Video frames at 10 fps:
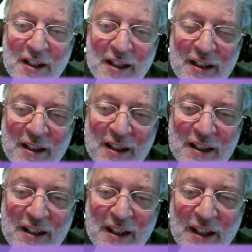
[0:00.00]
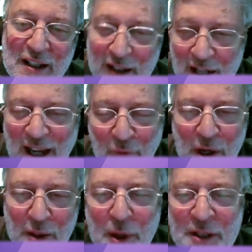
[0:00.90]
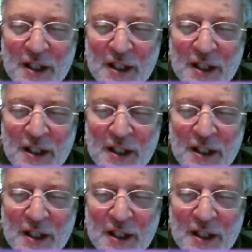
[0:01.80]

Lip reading: It does have one of the most